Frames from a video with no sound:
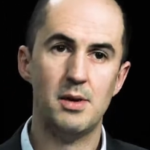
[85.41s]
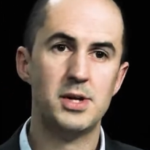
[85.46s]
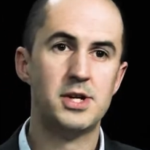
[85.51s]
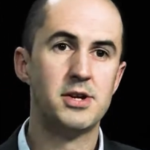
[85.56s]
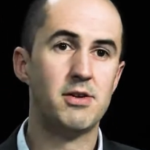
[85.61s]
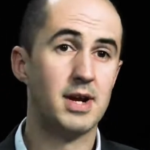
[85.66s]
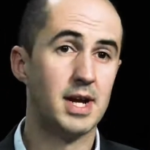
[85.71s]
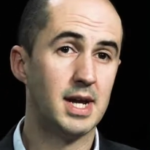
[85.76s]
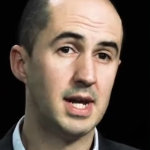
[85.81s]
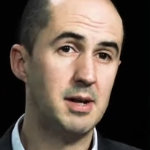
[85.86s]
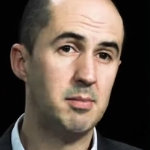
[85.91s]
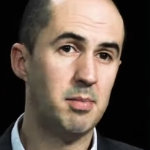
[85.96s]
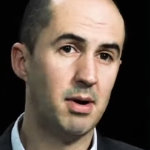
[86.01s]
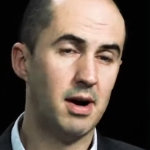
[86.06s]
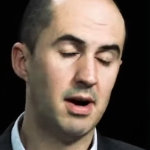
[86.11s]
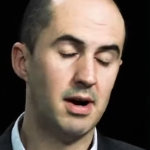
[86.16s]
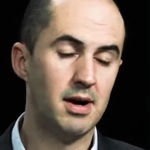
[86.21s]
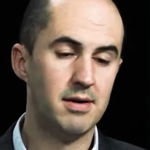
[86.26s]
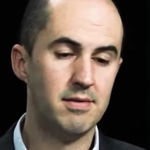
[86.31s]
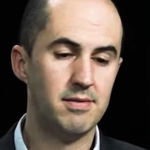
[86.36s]
which are a
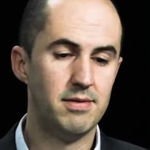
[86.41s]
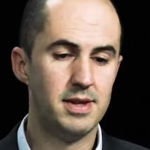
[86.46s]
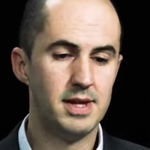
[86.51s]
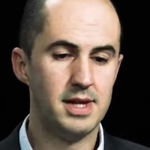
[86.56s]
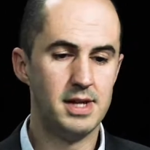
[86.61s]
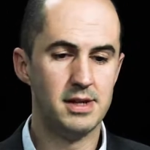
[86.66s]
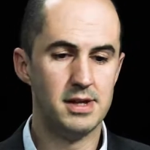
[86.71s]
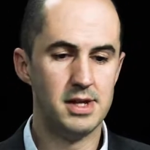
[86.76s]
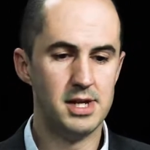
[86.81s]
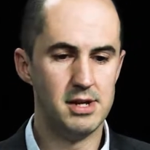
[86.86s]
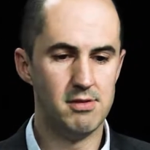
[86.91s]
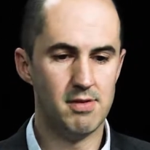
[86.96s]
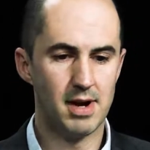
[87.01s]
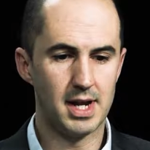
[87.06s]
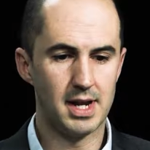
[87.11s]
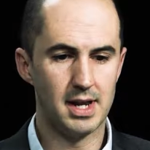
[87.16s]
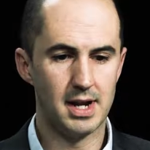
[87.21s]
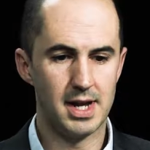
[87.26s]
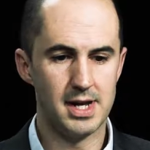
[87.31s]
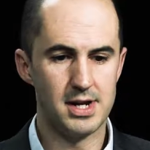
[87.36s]
key part of the
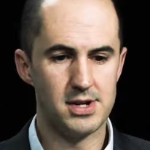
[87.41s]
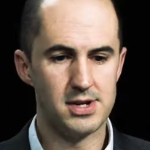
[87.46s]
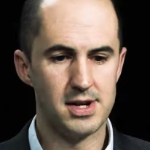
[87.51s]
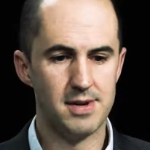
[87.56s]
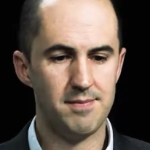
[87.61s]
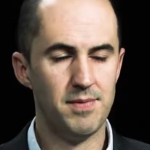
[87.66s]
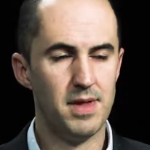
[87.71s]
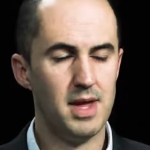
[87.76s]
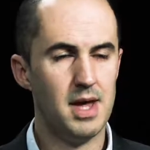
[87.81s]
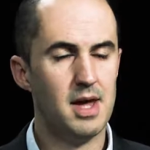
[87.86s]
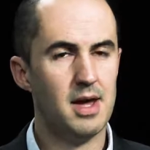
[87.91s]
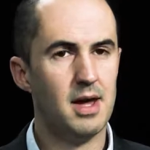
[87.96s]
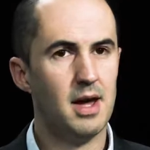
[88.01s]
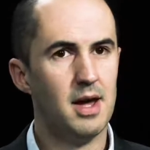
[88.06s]
new regulation.